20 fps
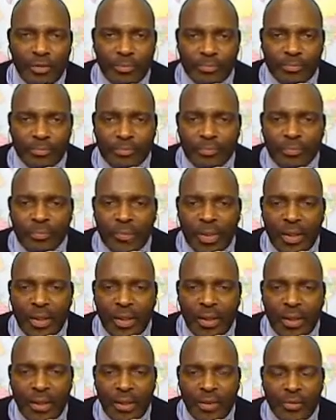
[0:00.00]
And
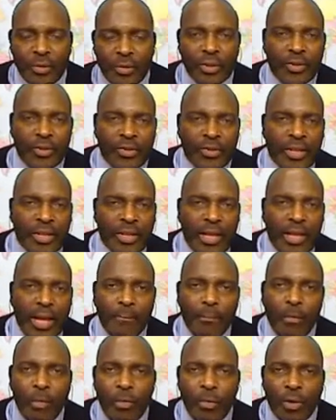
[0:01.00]
you're going to see a
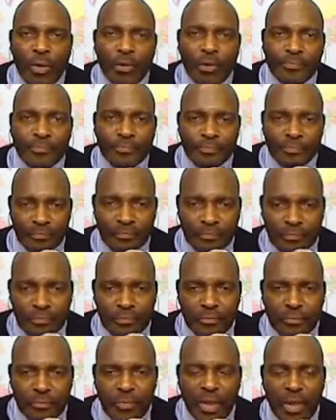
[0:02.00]
lot more
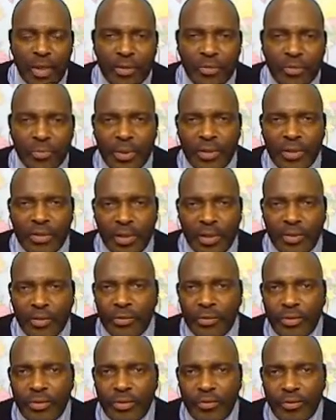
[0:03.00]
as we
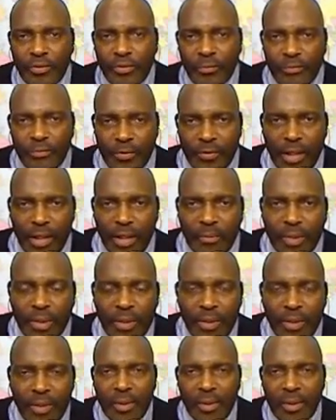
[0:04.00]
continue to develop
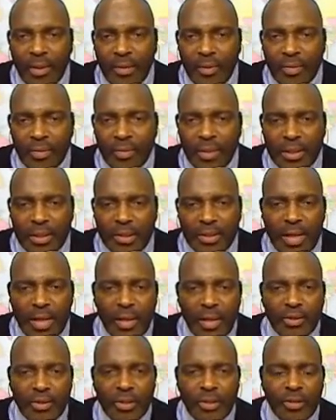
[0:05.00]
the
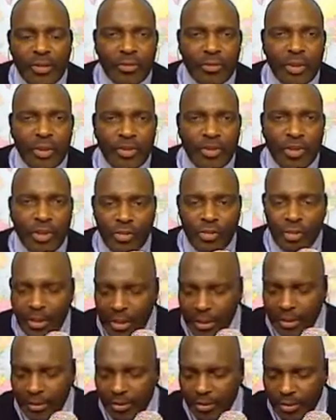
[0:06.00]
technology to really show you
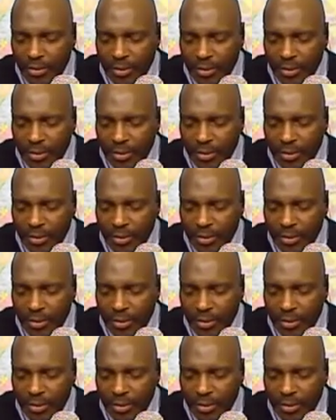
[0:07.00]
how to